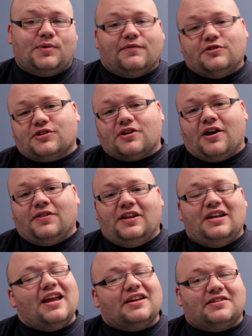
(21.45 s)
we have just gotten the
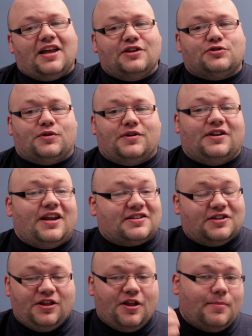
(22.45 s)
next entry, the
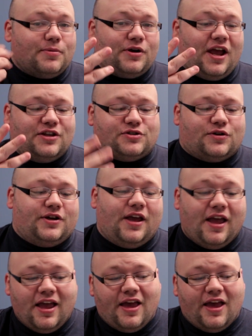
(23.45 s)
next numbered entry.